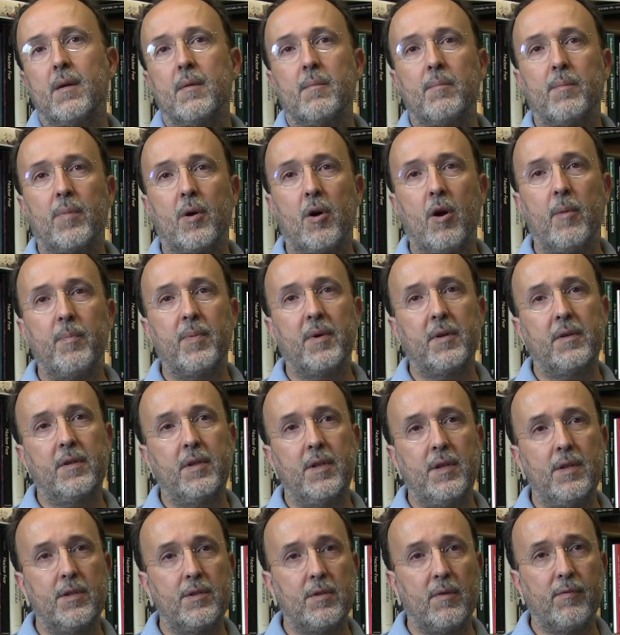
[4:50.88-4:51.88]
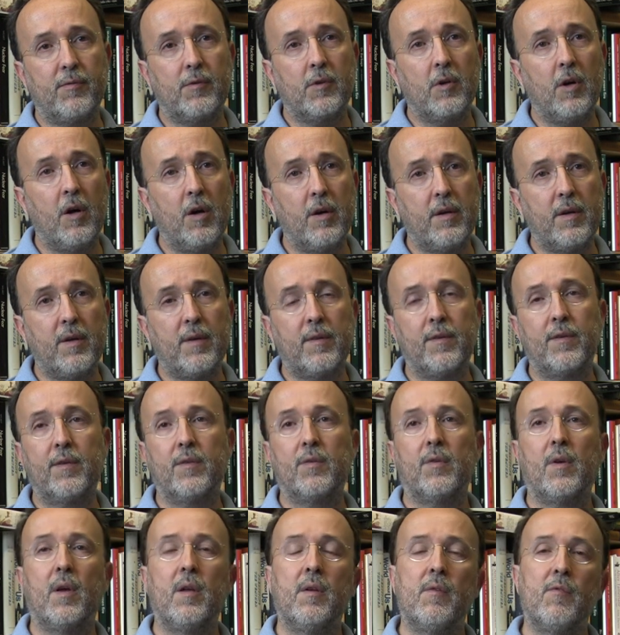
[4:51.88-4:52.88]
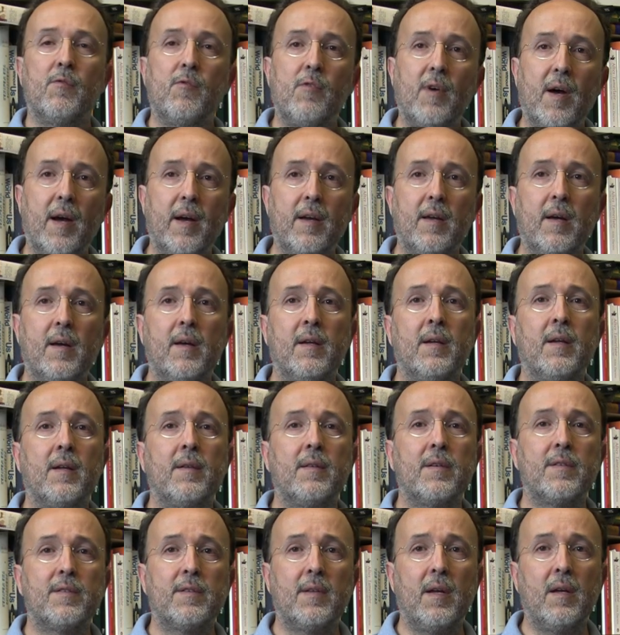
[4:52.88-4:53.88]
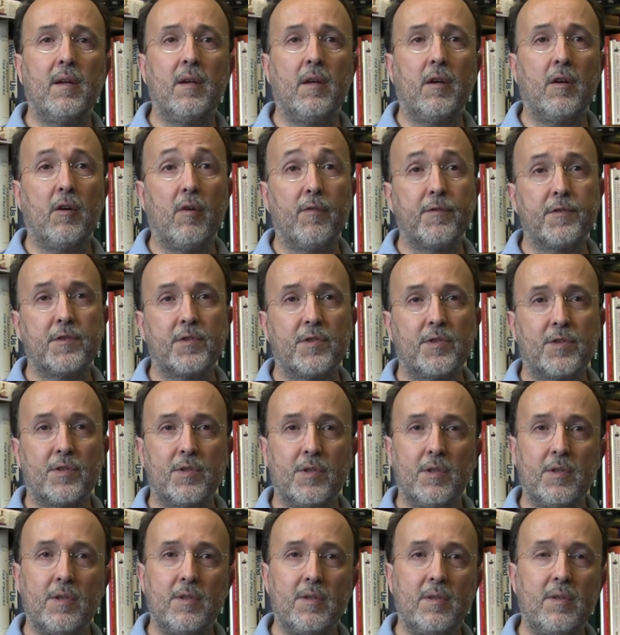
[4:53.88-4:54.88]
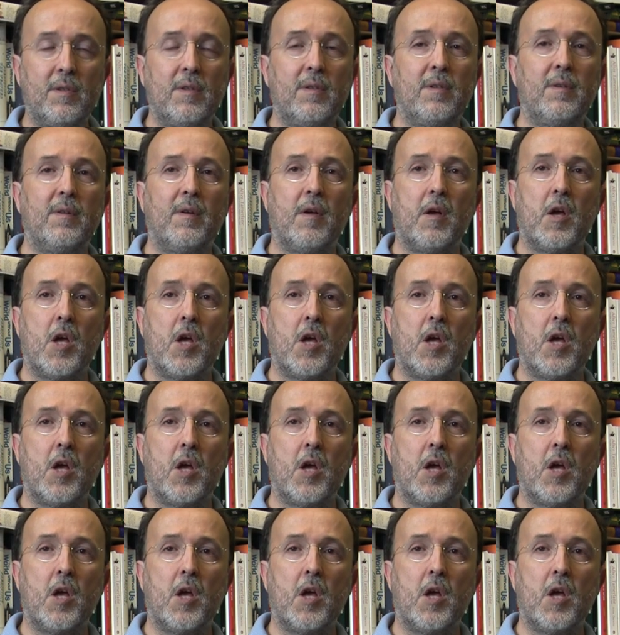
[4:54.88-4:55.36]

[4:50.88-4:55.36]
properties of conics and via an understanding of certain